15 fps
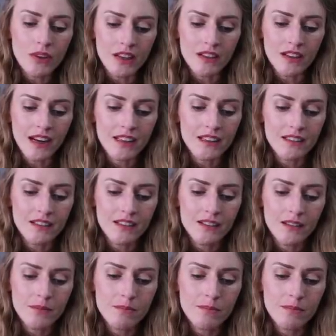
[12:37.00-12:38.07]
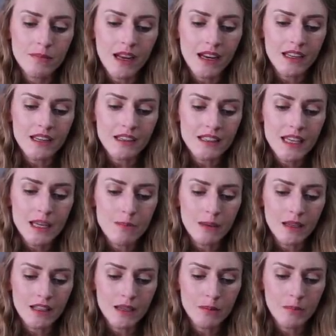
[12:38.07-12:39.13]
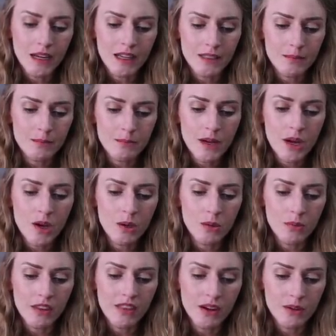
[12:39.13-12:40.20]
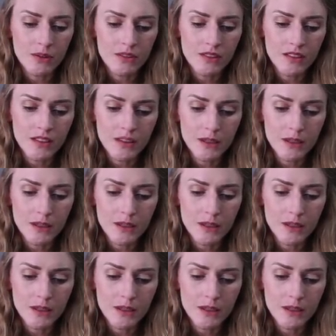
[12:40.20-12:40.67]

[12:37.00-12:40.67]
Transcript: that I can keep it in my home without